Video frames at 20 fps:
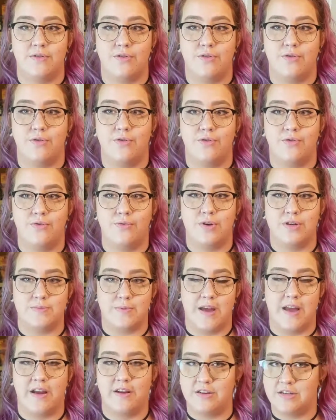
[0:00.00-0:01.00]
who was
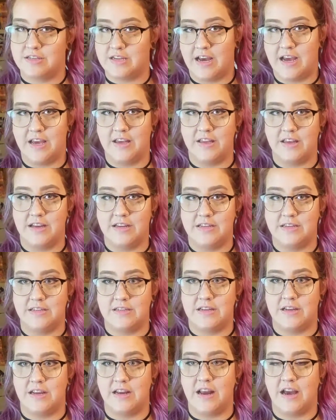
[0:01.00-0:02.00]
my hairstylist
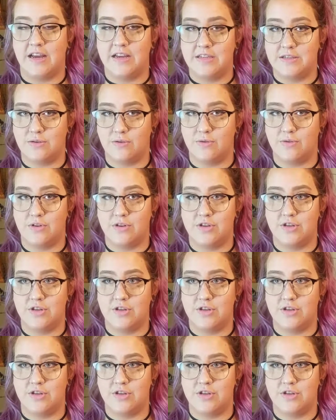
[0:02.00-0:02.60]
in high school,